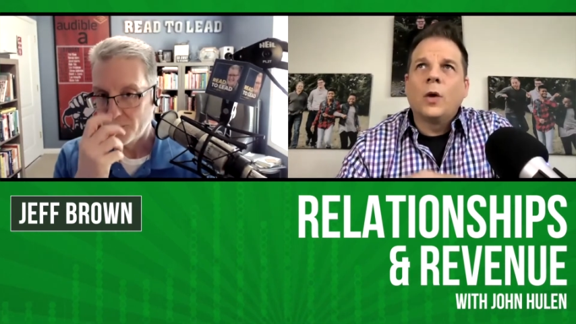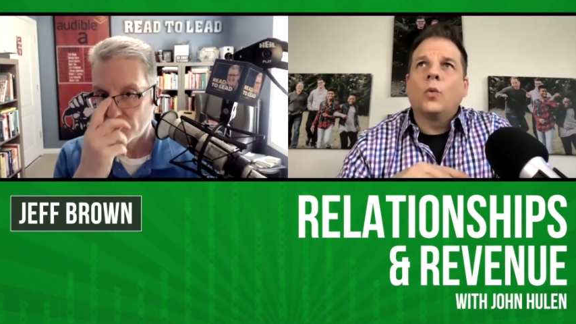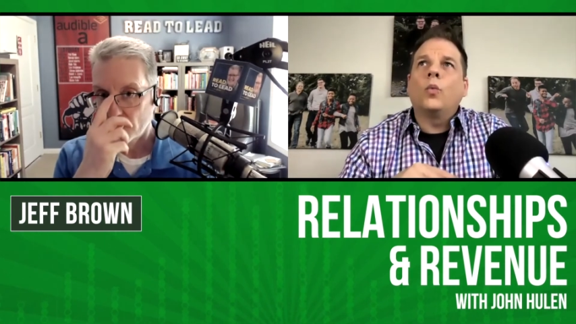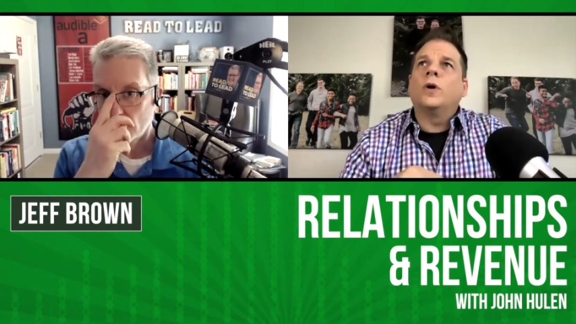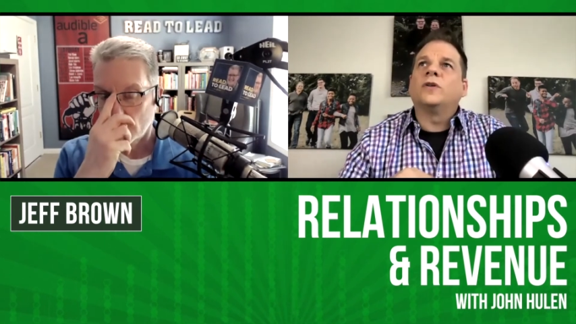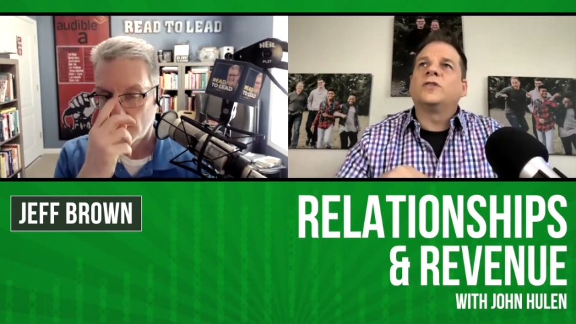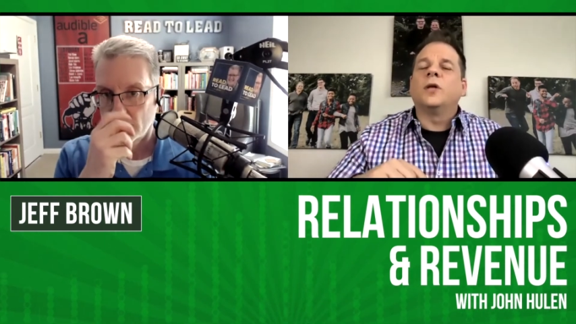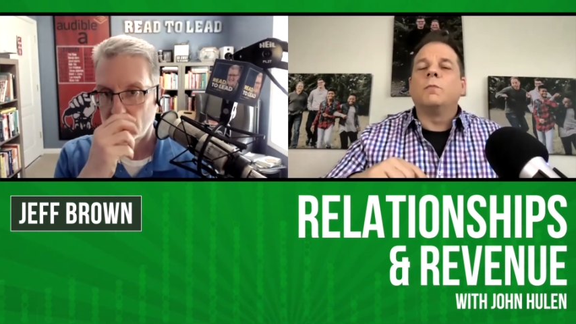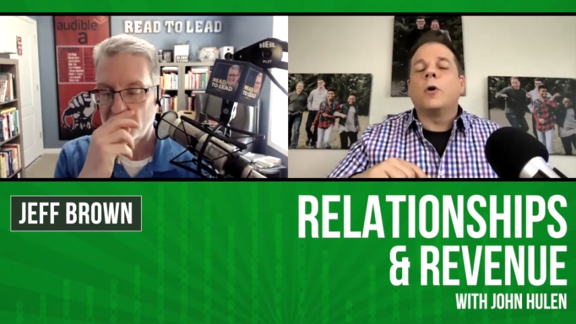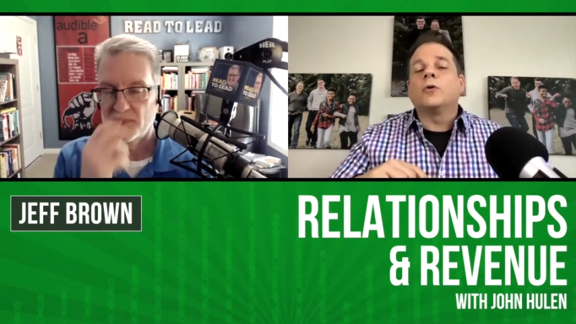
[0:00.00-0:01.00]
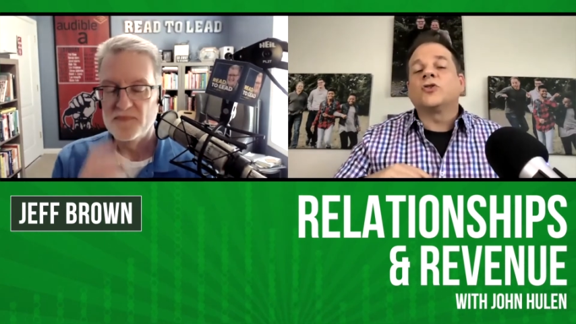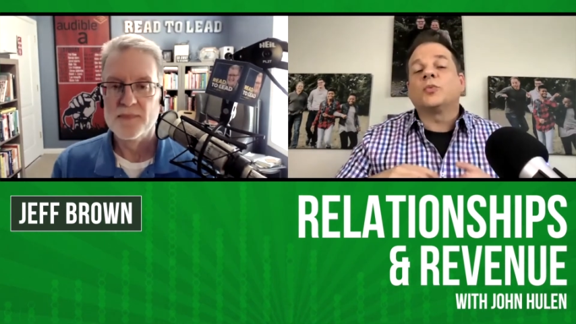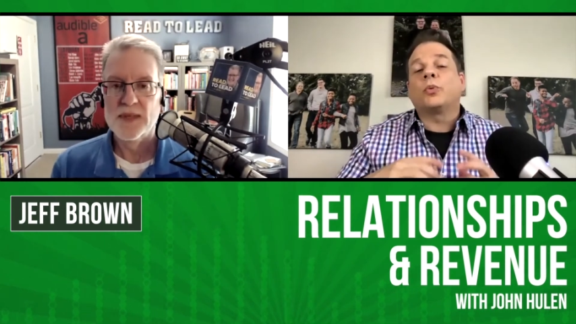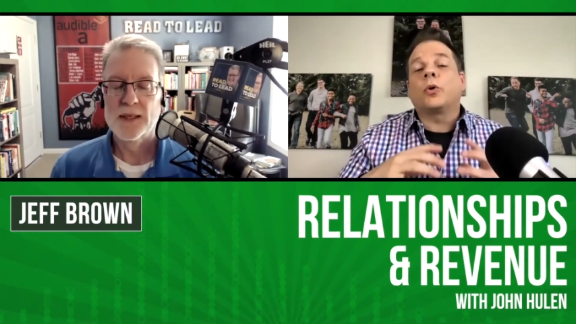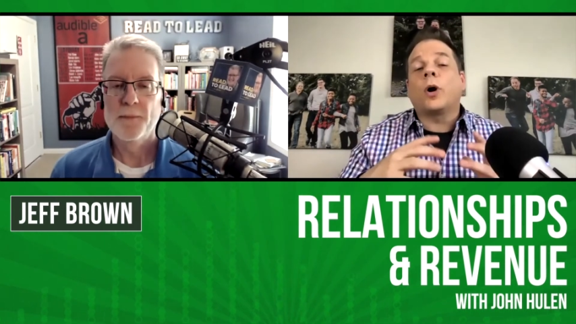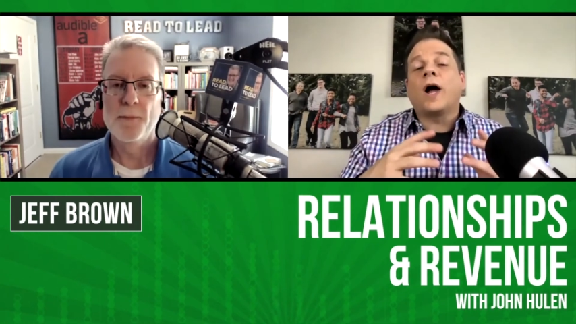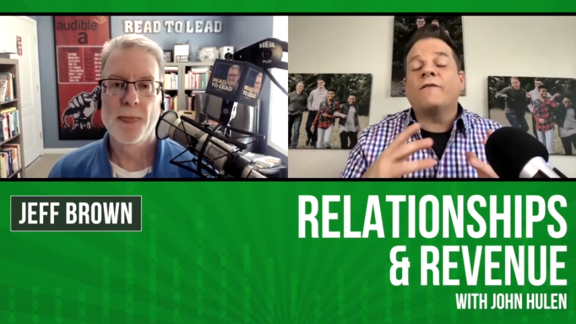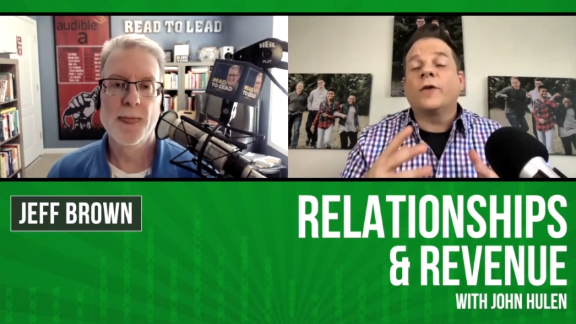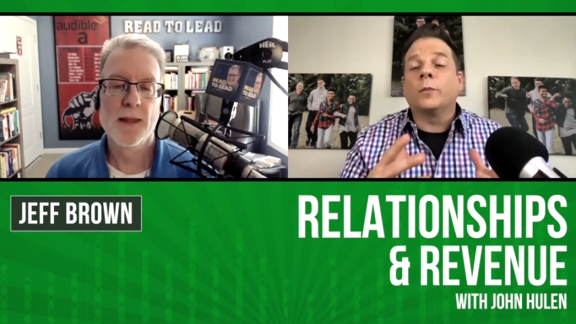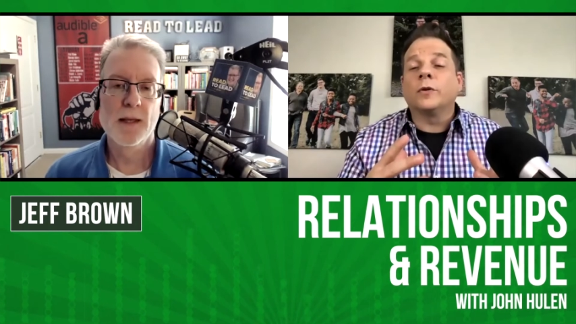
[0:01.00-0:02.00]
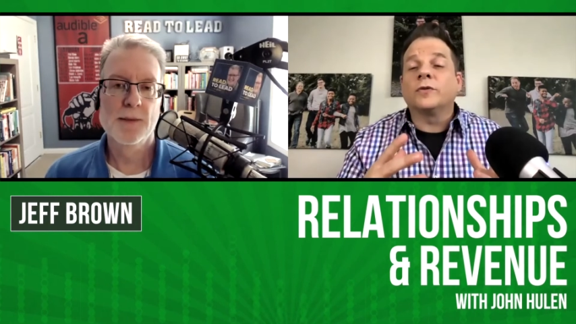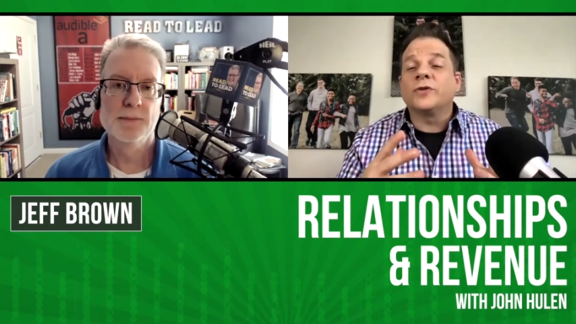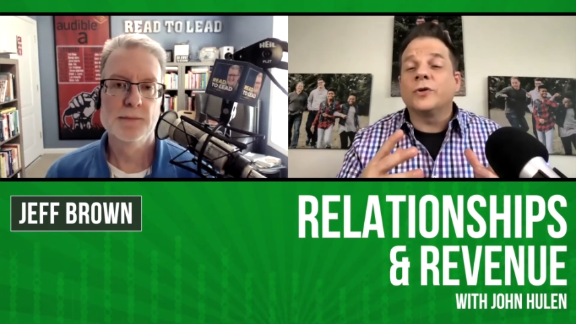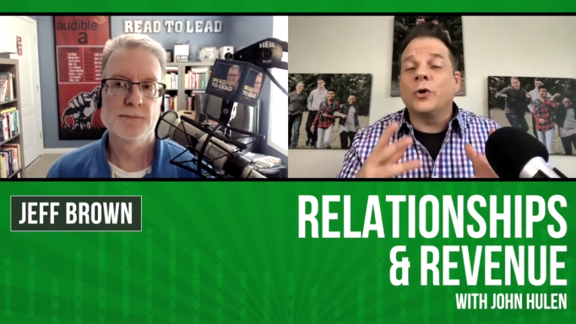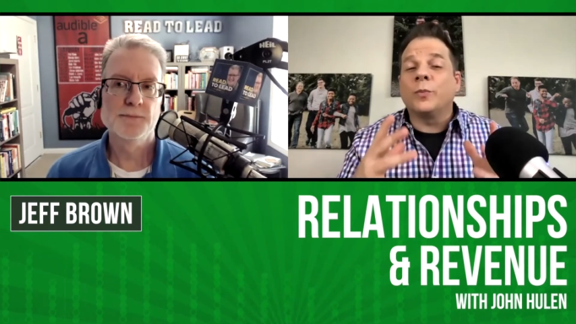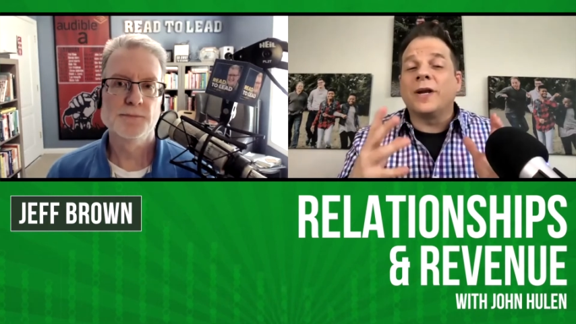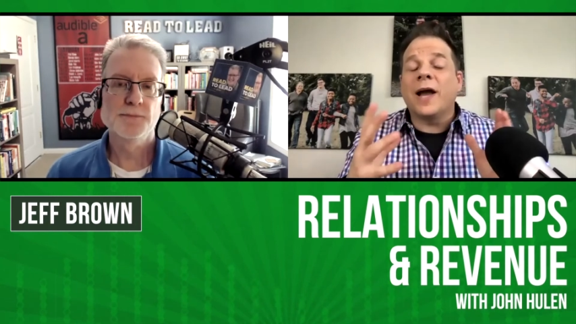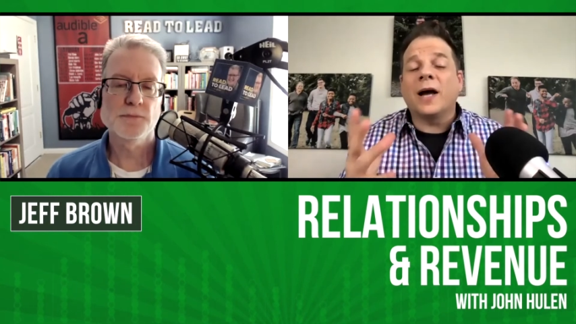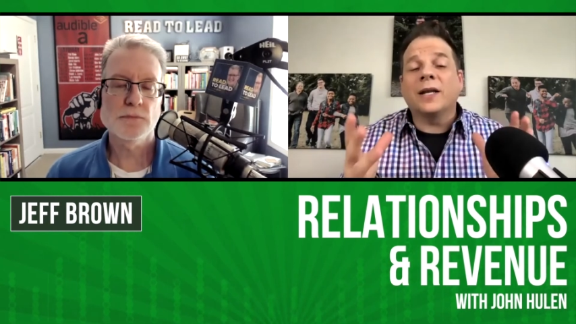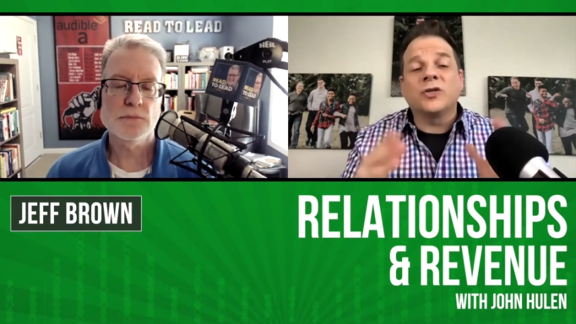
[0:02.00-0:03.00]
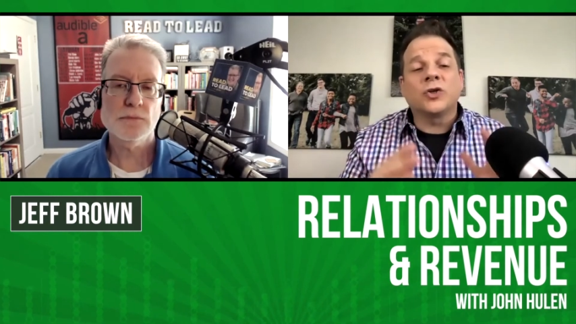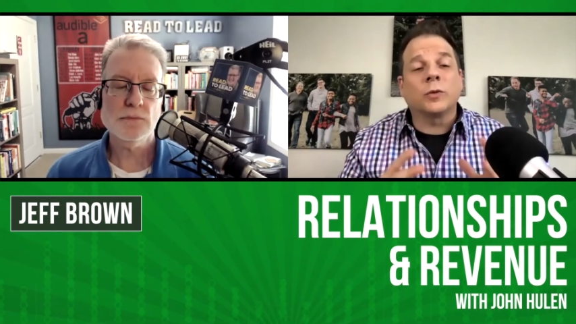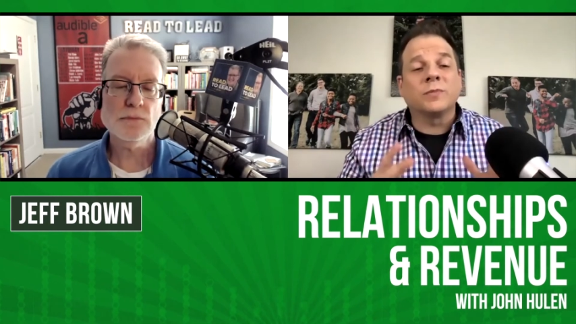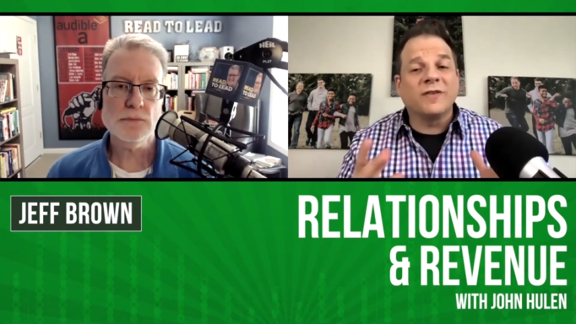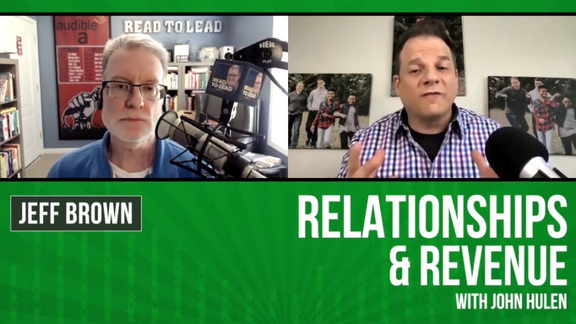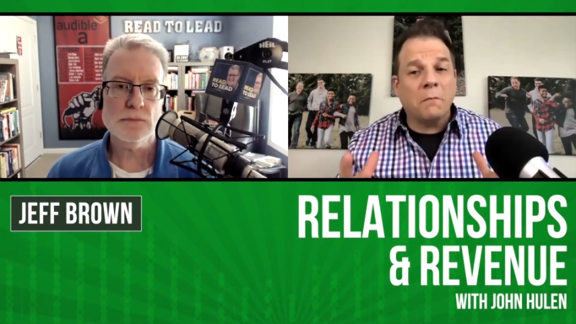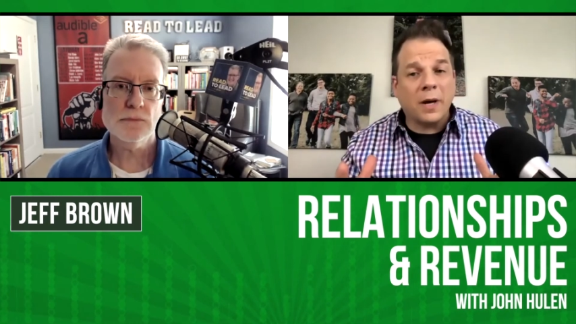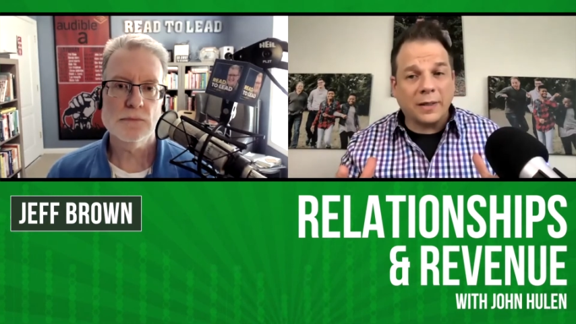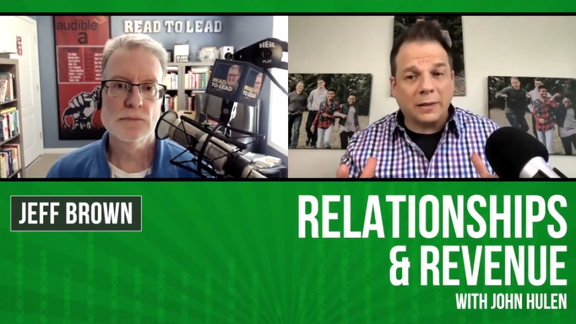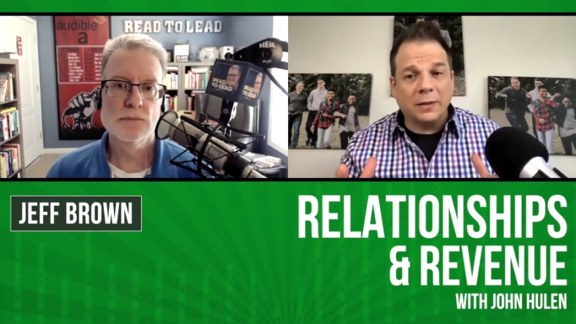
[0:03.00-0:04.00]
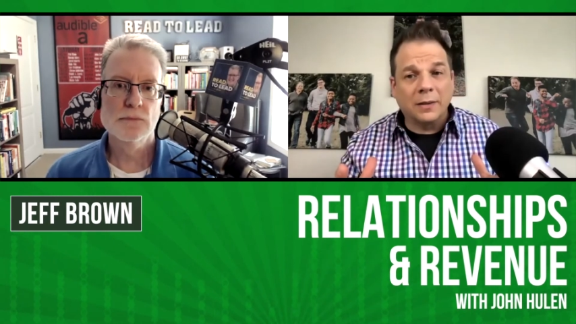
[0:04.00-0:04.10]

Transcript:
Speaker 1: was the most profitable to you, but not in terms of money?